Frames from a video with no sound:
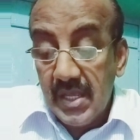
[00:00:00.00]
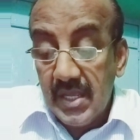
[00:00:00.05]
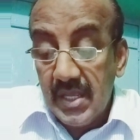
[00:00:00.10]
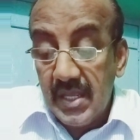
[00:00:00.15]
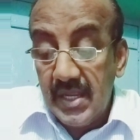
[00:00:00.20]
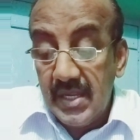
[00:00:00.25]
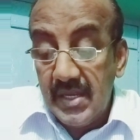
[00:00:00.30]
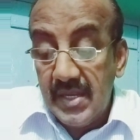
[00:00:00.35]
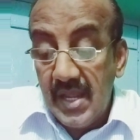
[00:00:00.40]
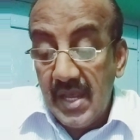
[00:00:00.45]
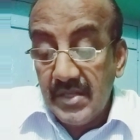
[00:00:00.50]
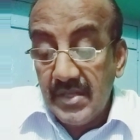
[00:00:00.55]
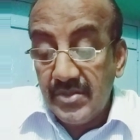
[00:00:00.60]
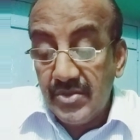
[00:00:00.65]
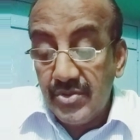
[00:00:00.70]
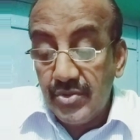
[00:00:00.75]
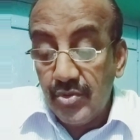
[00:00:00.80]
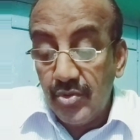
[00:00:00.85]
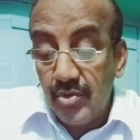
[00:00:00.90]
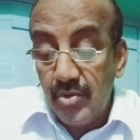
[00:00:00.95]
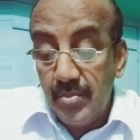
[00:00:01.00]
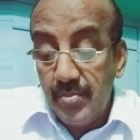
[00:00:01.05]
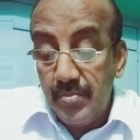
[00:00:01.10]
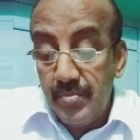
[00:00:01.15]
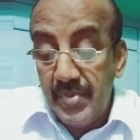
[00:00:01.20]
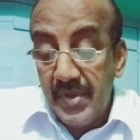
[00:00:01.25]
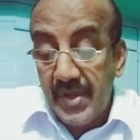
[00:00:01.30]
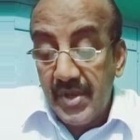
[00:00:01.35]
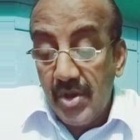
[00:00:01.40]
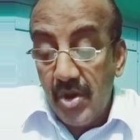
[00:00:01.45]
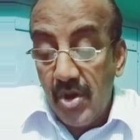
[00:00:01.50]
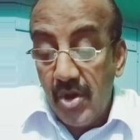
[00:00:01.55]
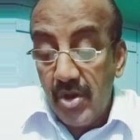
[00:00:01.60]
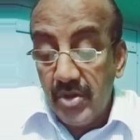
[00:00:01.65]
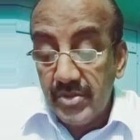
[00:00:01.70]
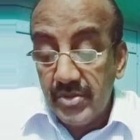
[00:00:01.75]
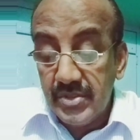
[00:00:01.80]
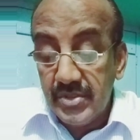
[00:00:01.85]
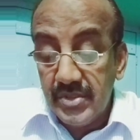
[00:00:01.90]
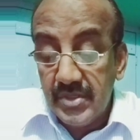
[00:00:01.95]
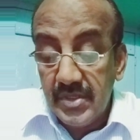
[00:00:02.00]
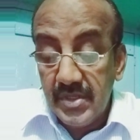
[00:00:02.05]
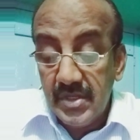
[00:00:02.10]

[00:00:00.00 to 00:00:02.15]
He does so because